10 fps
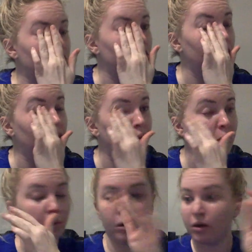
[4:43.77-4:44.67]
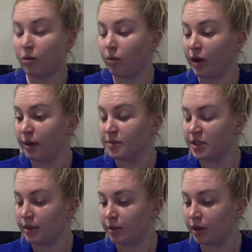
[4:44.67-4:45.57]
to, while I'm
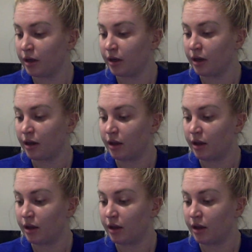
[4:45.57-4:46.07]
stabilizing